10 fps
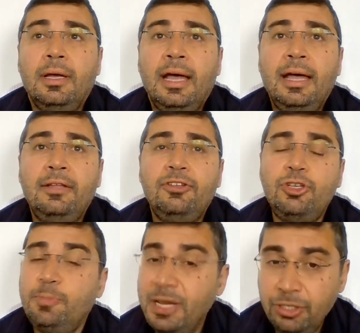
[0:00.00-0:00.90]
and
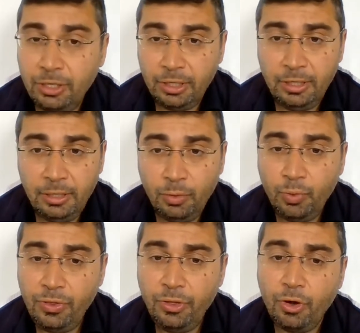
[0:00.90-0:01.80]
especially
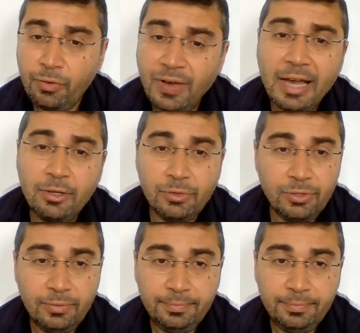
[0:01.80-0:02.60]
with your values.